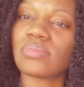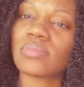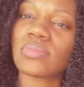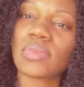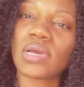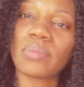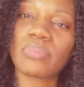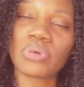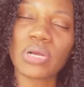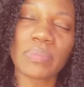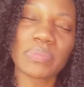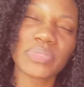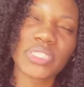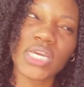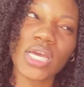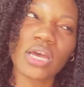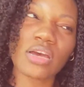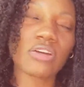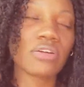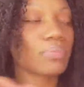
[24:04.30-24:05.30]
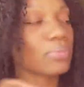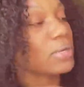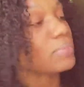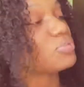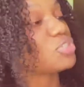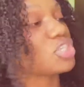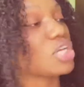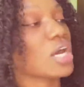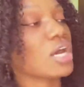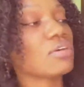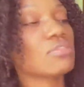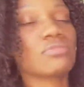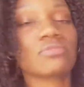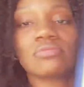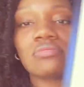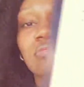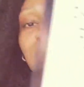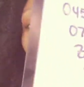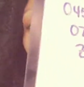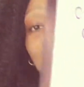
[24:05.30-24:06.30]
or abruptio?
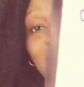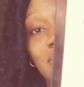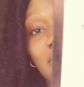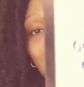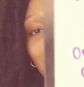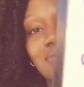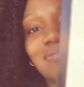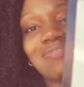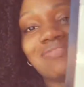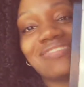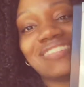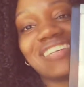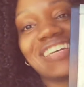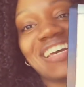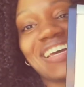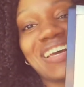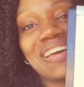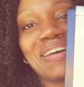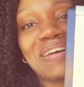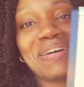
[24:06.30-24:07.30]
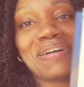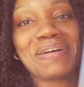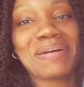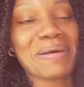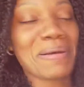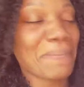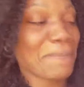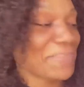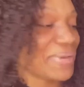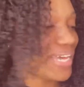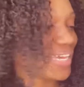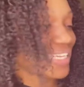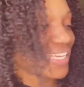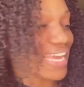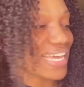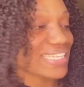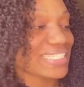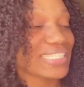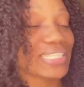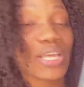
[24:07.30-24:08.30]
I don't know. But
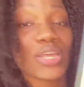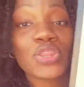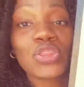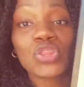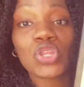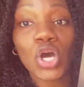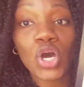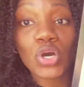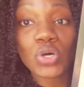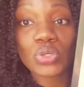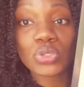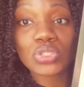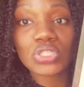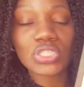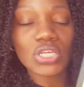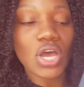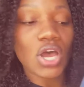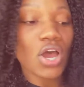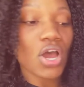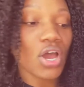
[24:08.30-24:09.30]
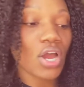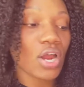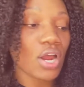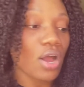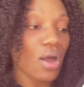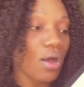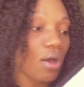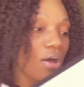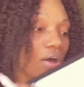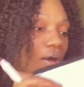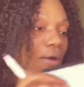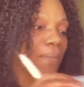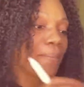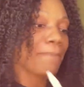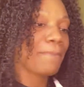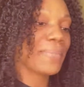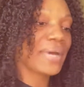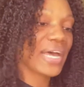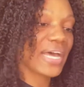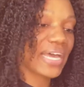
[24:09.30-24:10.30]
yes, those are all
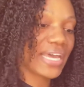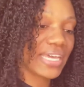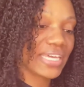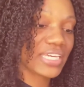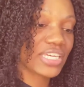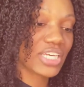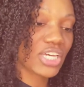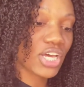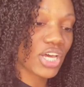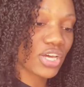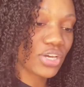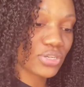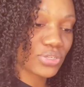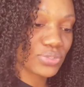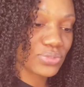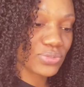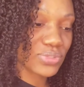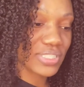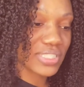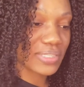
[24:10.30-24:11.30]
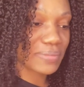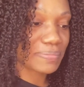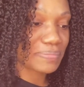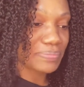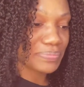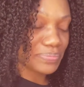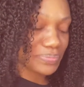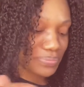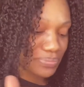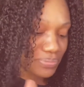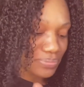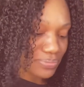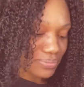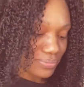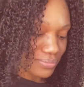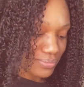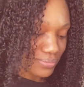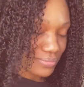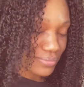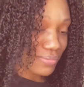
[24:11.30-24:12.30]
my codes.
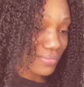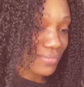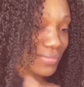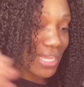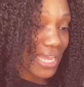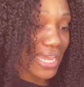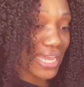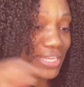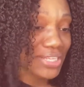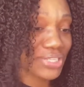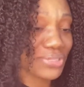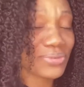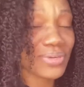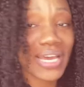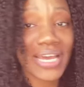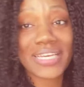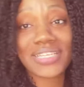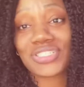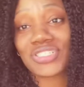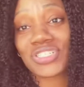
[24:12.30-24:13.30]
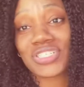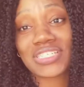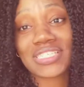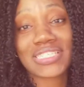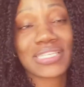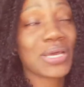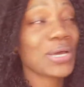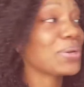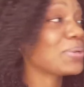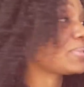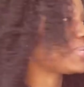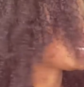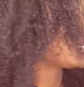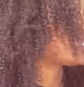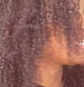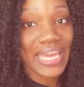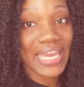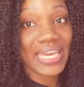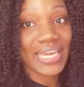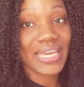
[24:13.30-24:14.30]
And you guys just coded
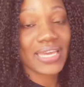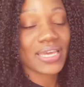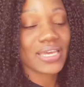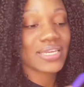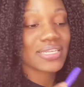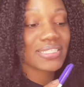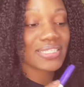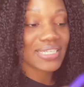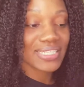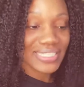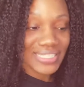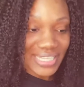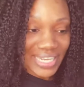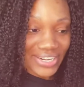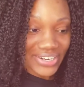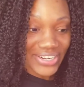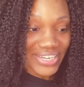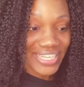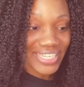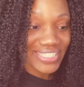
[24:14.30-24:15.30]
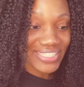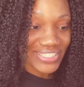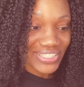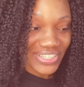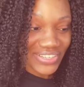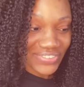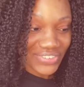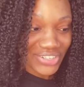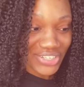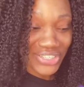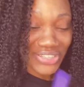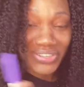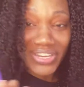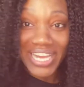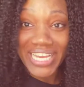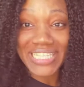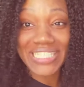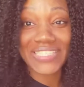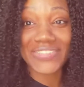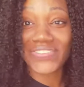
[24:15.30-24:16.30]
a cesarean delivery. You
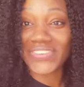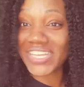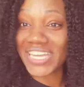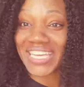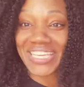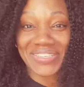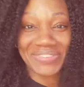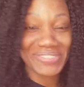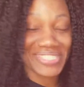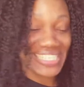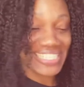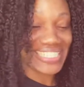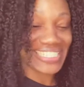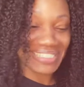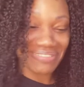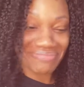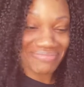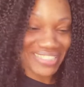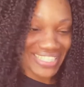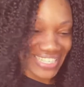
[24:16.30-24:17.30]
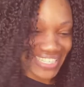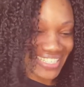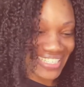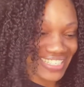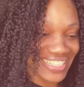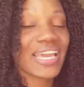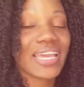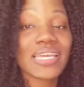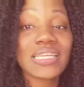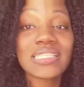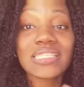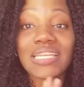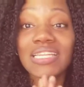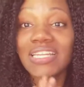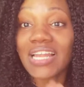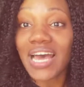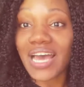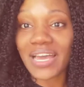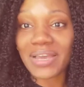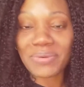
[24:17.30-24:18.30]
guys feel like you did something? It's a
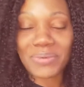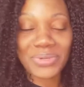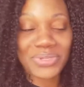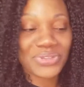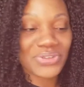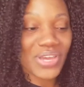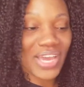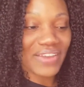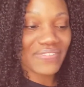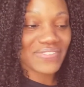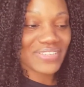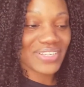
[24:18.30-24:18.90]
lot when you have to